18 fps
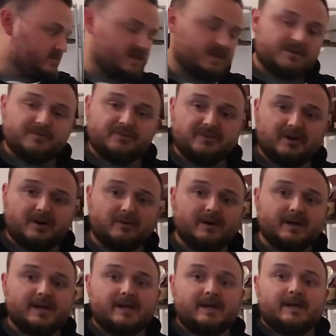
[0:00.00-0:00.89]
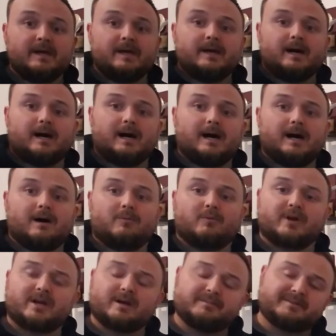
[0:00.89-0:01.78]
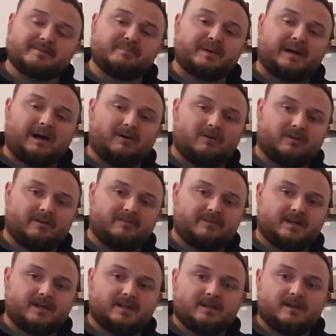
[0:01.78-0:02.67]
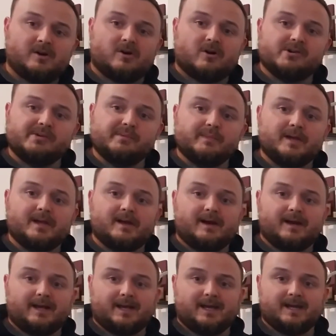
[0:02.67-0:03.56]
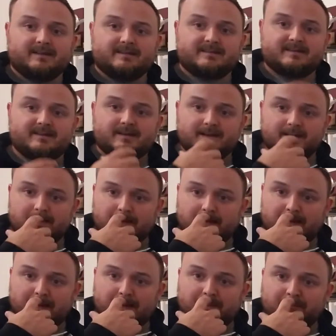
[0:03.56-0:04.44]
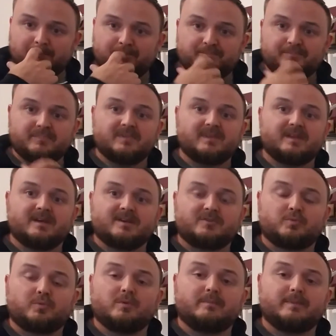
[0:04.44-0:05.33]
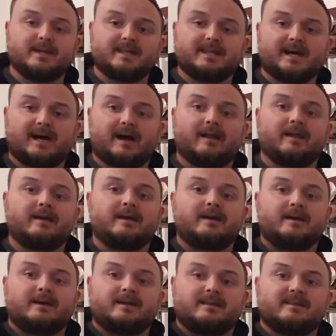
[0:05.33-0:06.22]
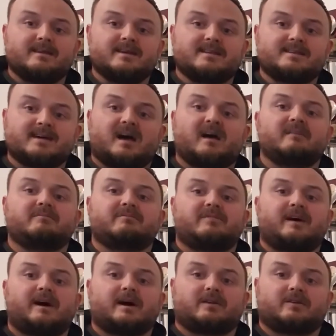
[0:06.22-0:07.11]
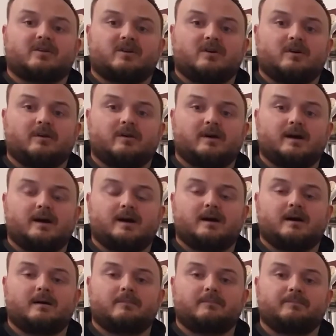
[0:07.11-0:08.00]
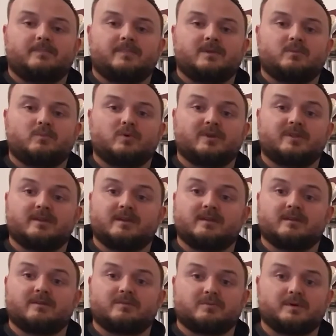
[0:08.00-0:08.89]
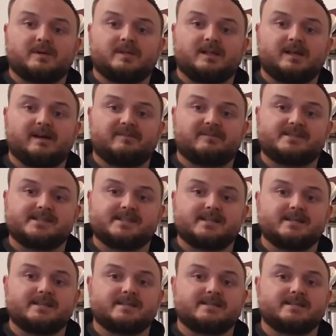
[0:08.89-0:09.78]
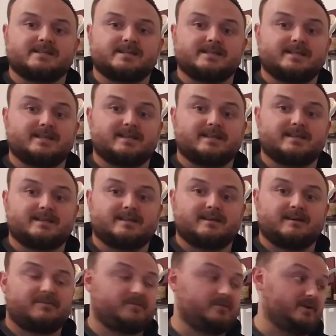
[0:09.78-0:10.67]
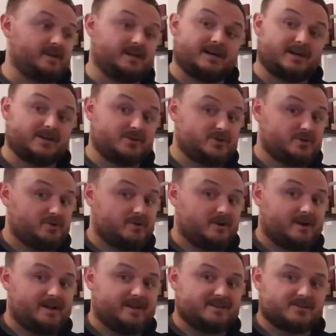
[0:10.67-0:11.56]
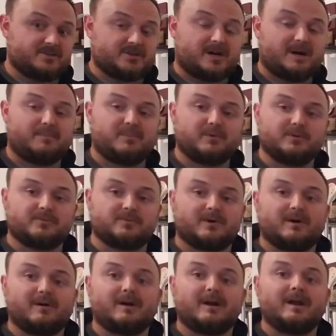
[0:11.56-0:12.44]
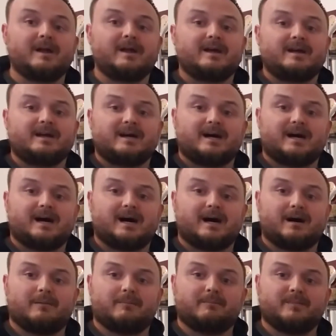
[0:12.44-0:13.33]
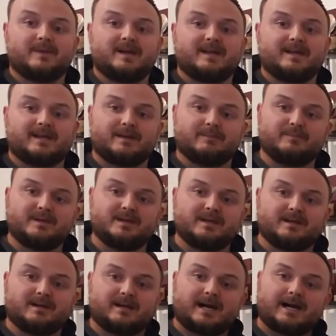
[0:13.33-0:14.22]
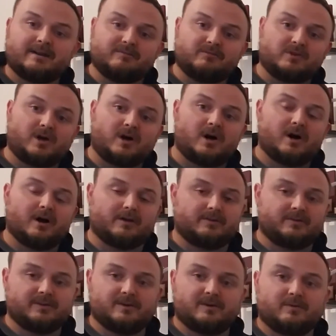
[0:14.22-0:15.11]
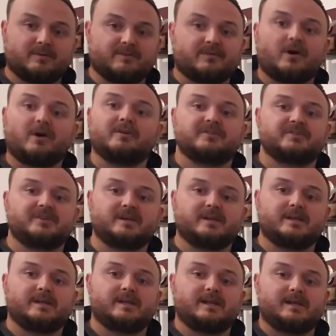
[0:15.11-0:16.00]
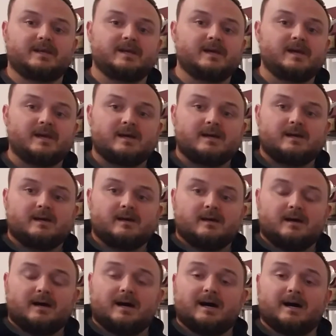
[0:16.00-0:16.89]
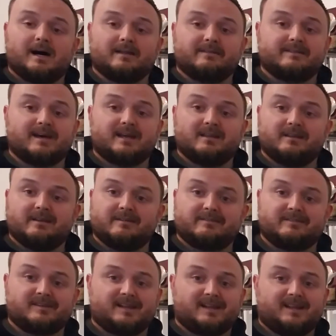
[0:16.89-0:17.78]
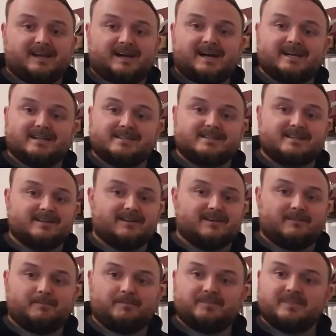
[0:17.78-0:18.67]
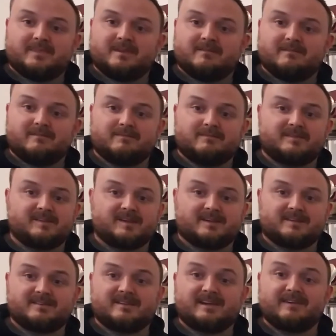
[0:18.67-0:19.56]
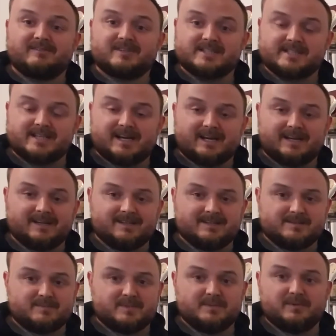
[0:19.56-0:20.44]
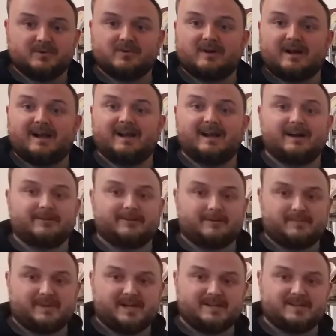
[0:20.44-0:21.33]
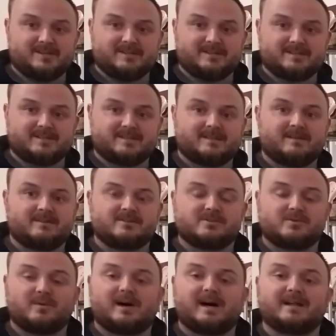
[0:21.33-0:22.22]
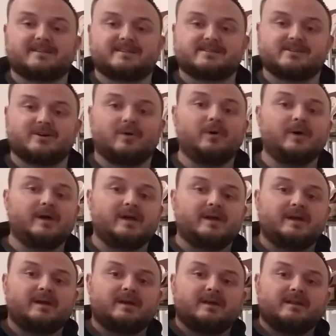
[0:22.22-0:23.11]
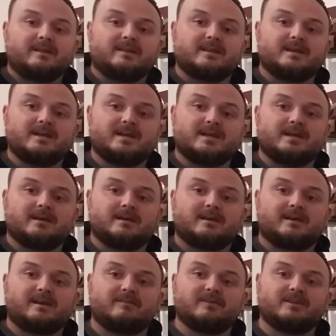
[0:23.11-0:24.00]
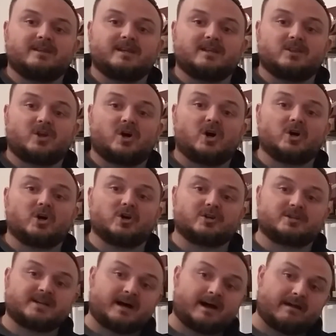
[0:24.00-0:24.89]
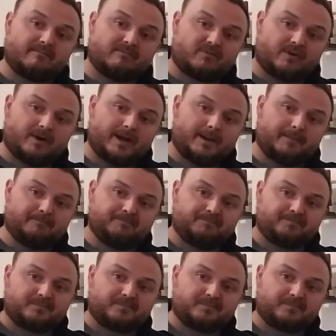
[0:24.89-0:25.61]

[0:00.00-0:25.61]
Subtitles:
So when it comes to powerlifting, the argument against this would be that the time factor within the 3 lifts is definitely not as short as a shot put thrower, and it can be kind of long. We've all seen the deadlifts that last 6-7 seconds, people grinding out their benches, squats. So given the longer time frame,